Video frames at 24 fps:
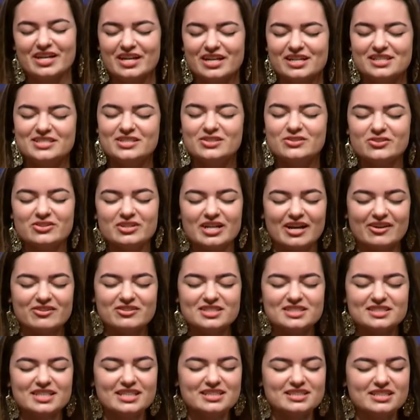Dear Lord, I would
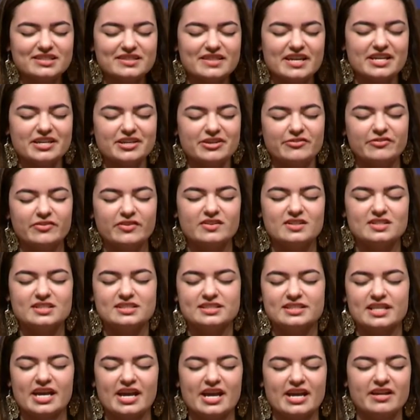just like to thank you for this
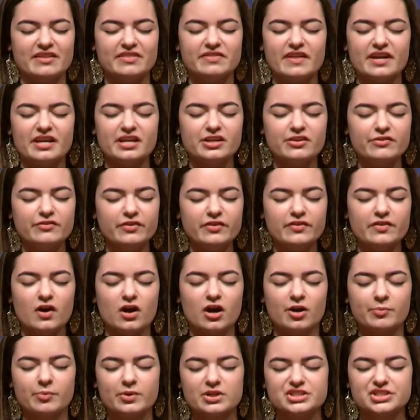day and thank you for the
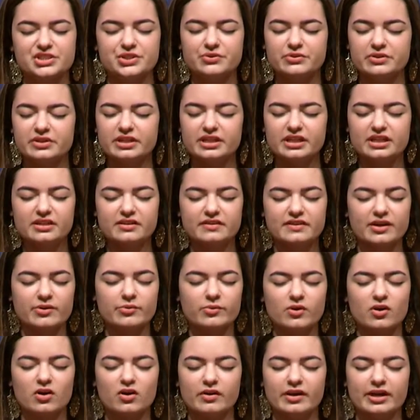opportunity that we're
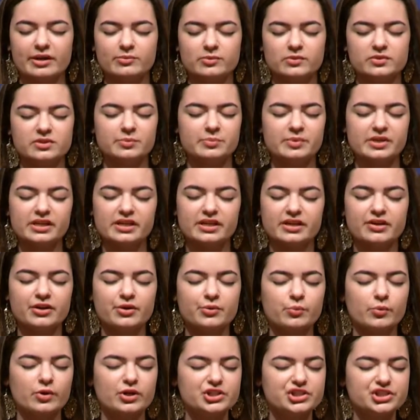all able to be here and
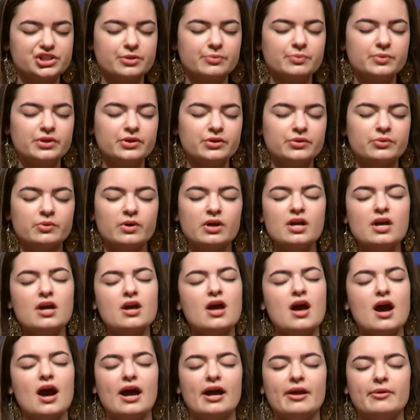worship you.
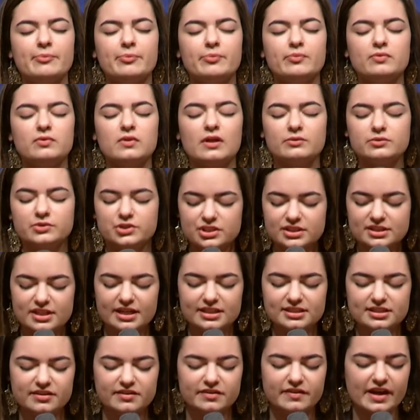I would just like
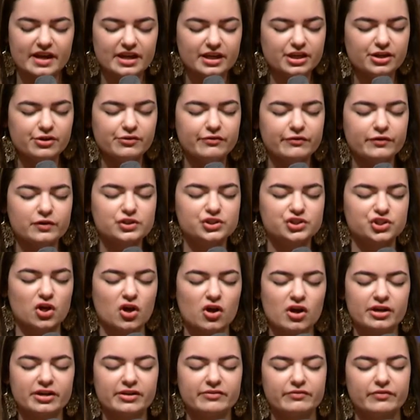to thank you for
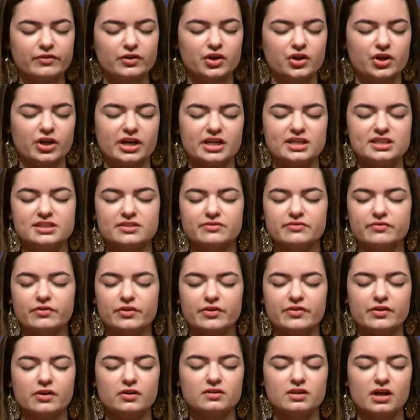John and for Chris and for
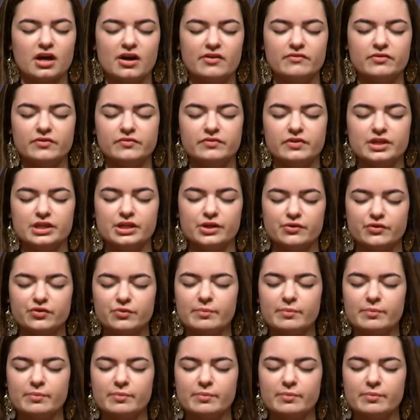their love of the youth